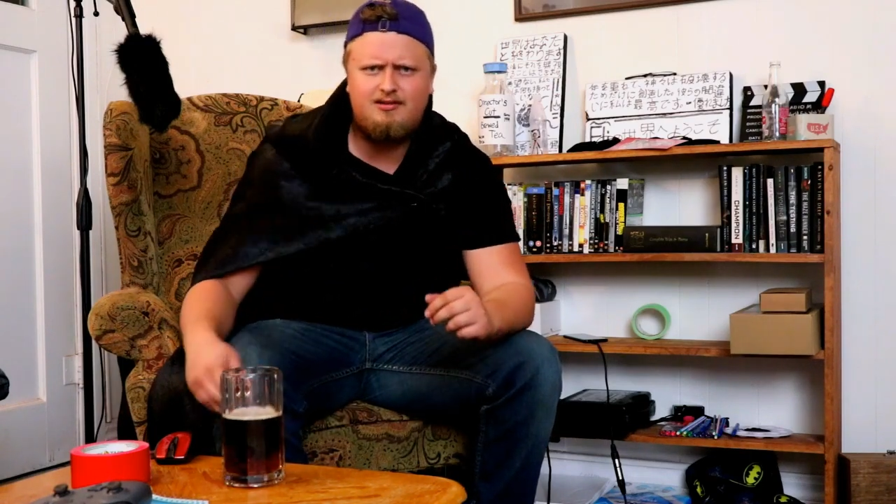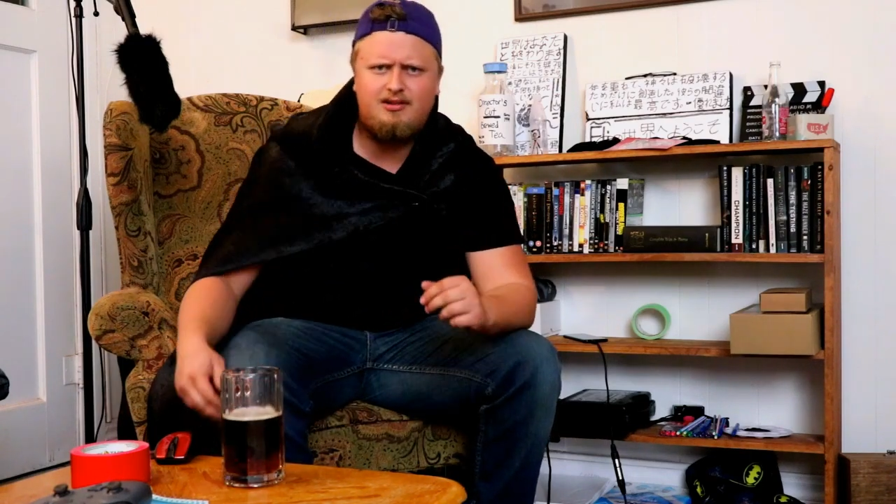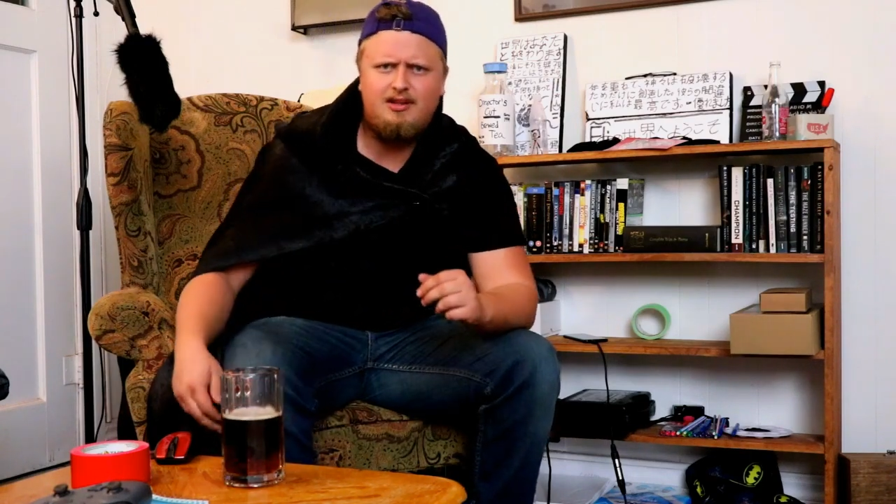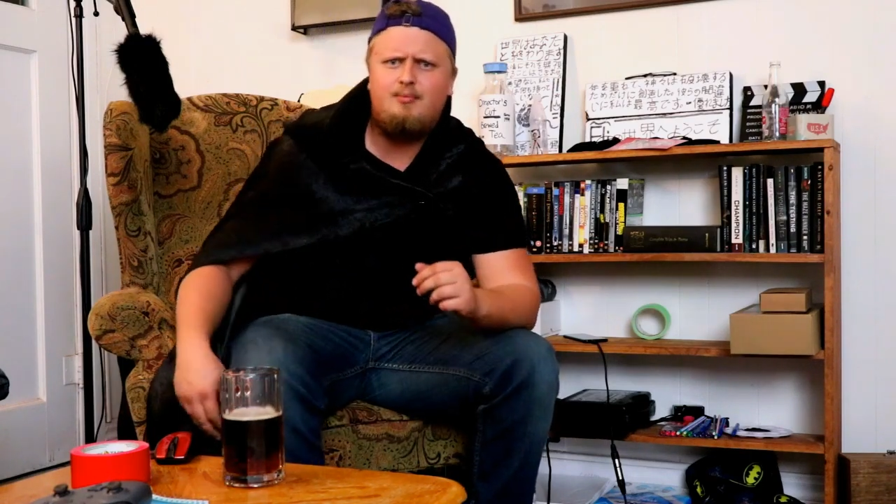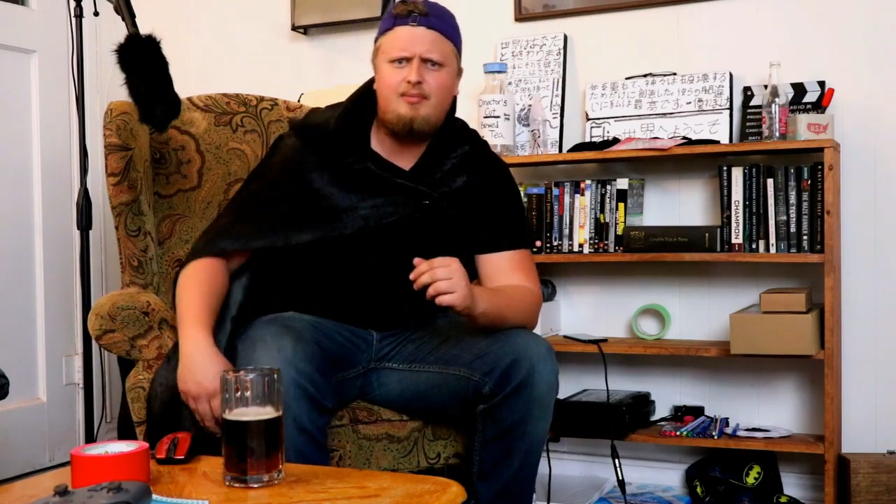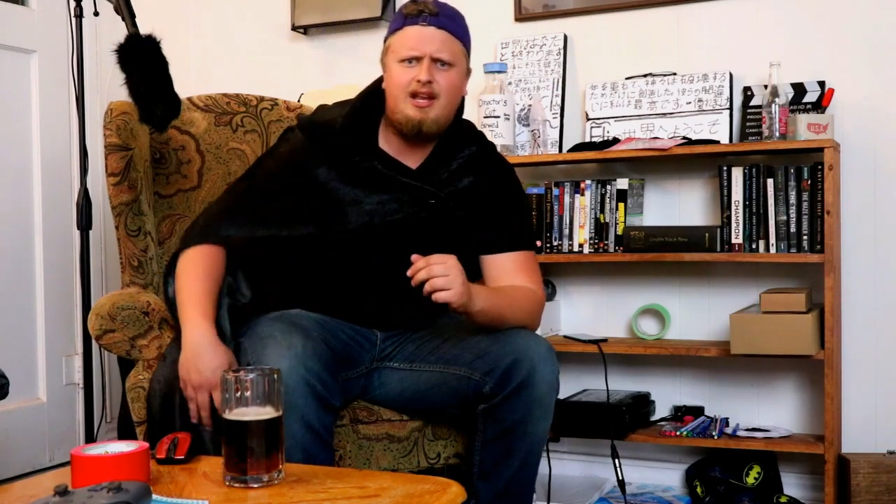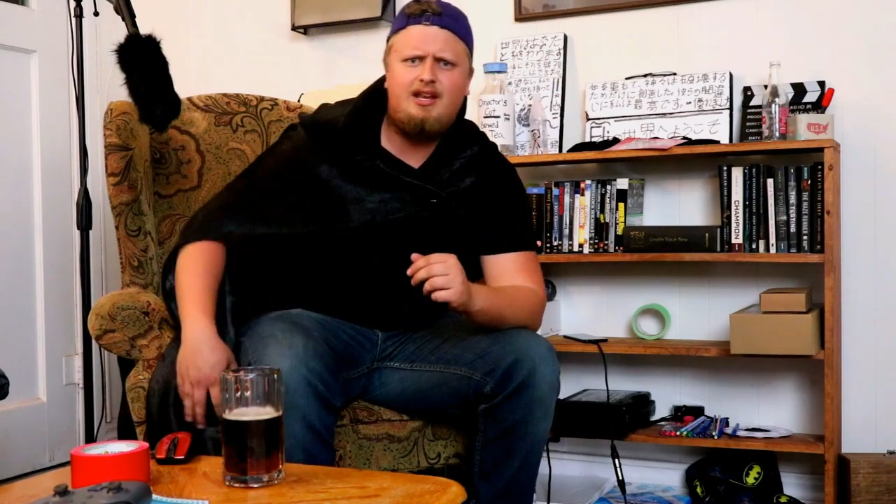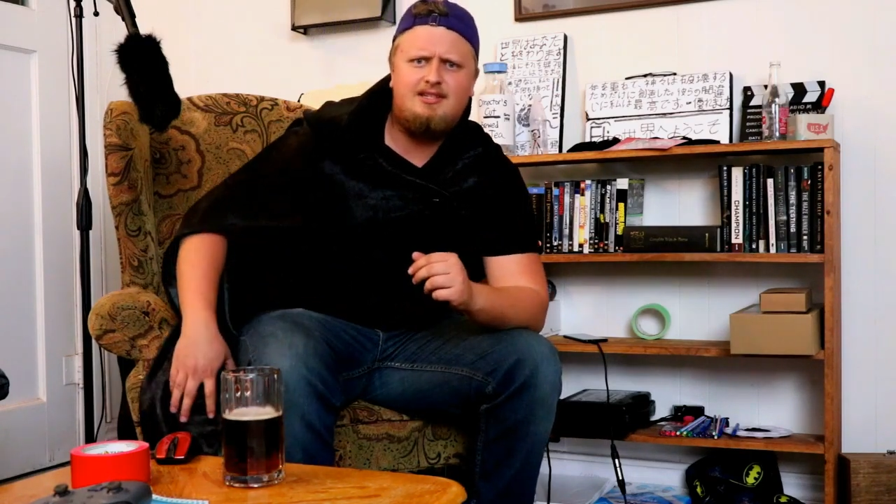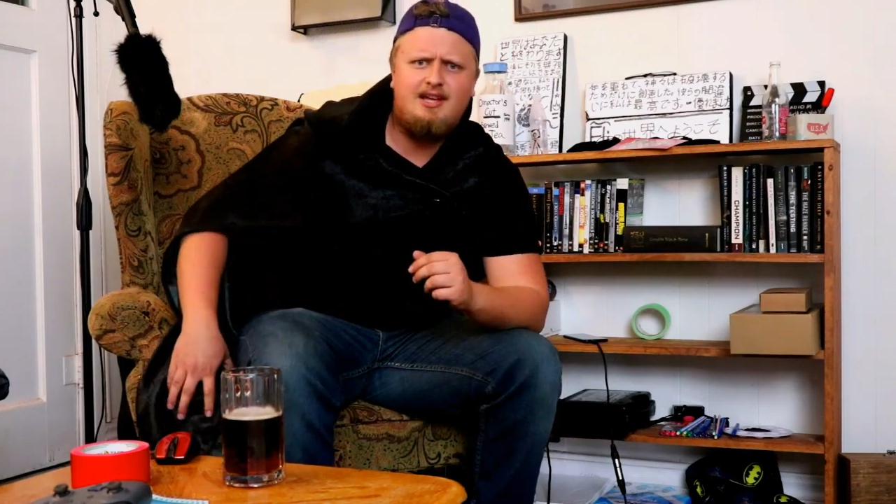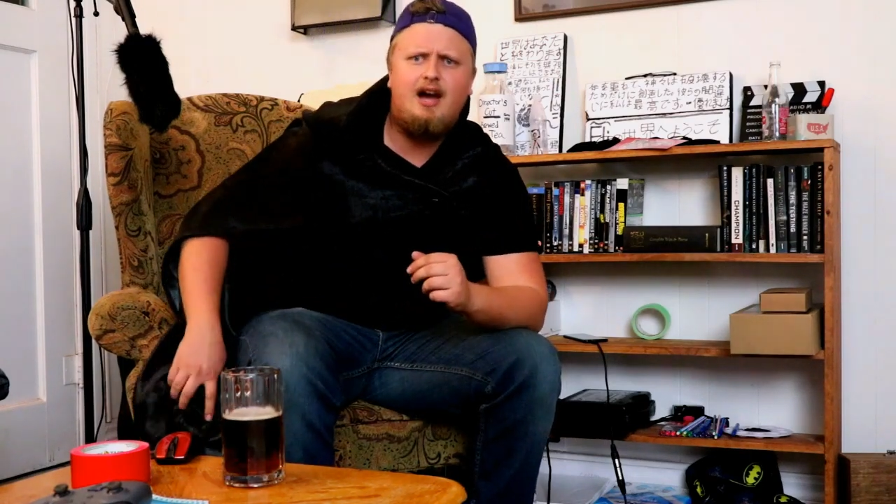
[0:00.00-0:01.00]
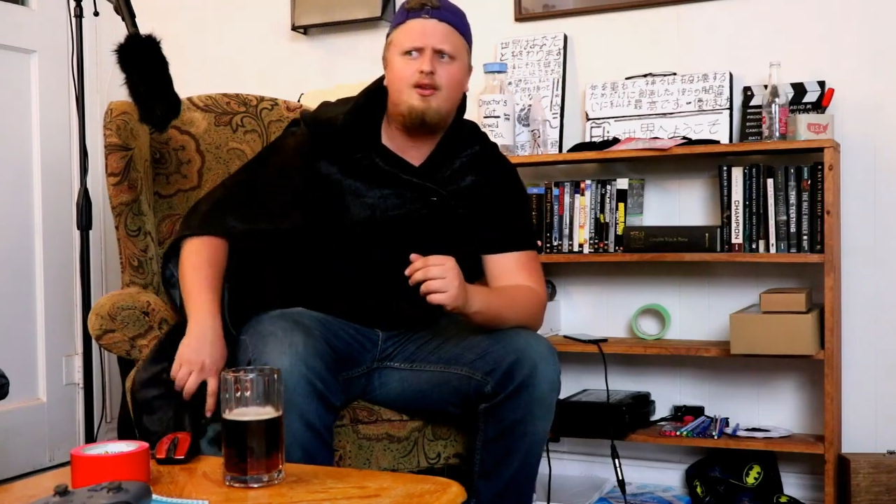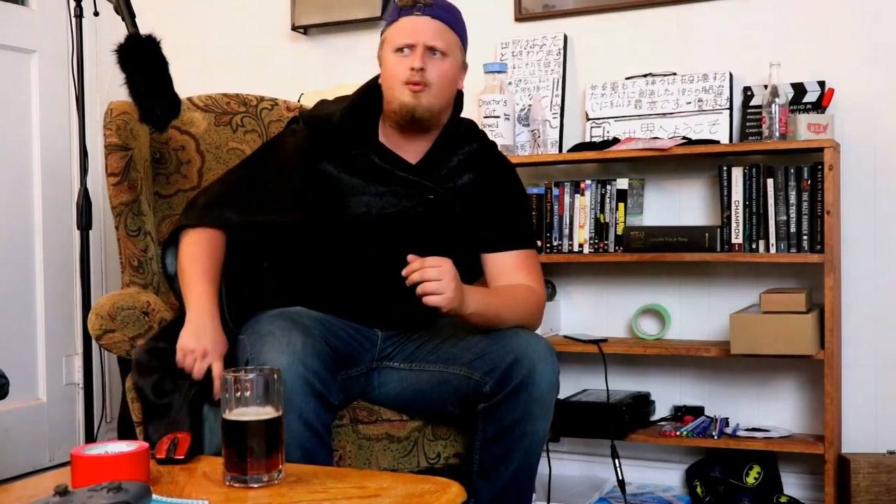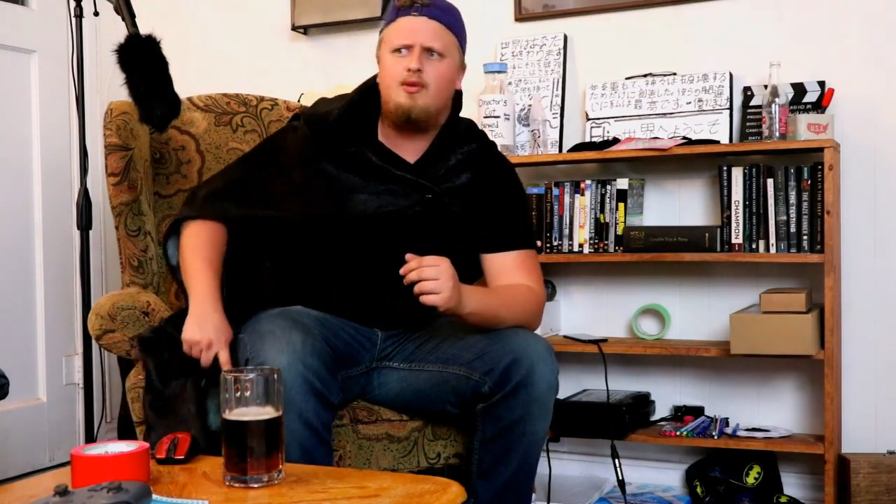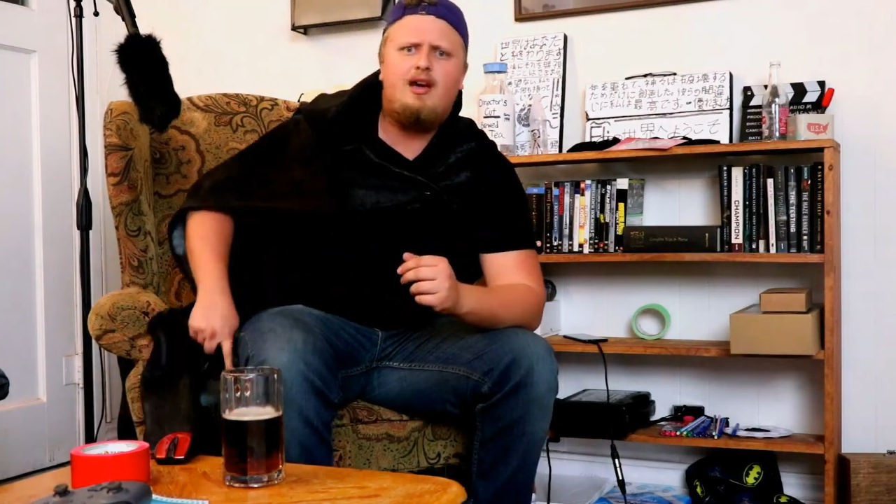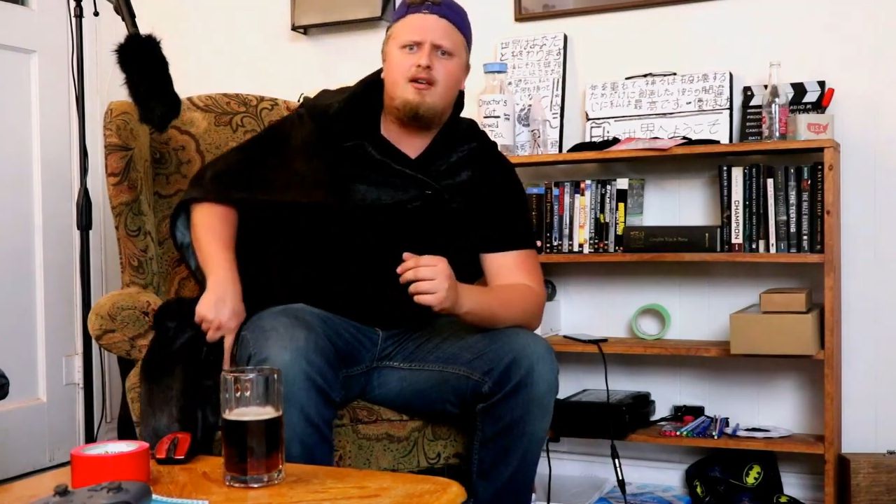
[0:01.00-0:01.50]
clickbaity
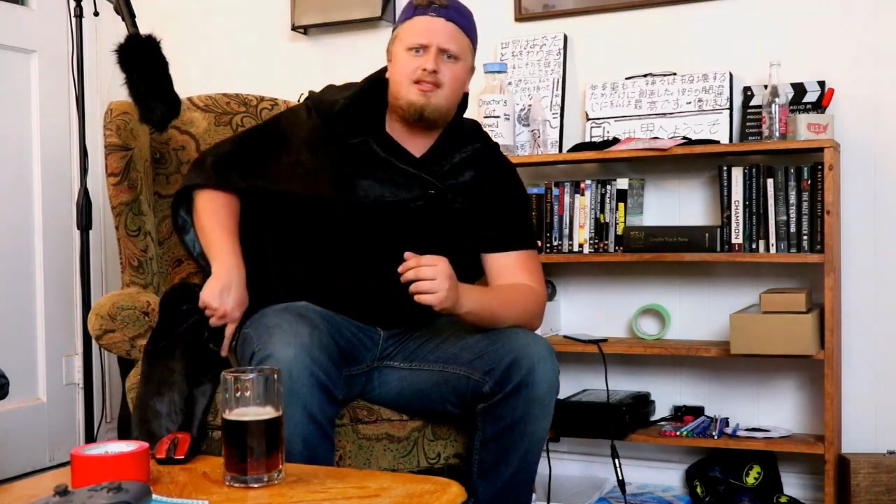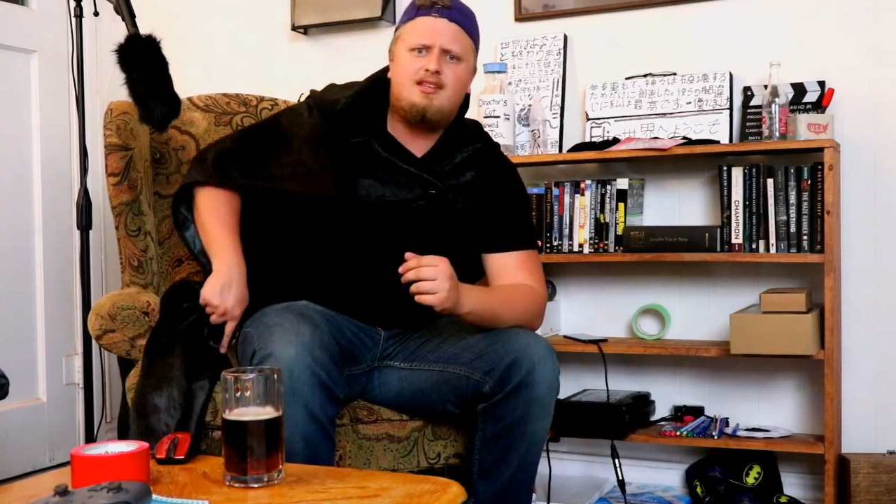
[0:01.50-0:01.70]
title without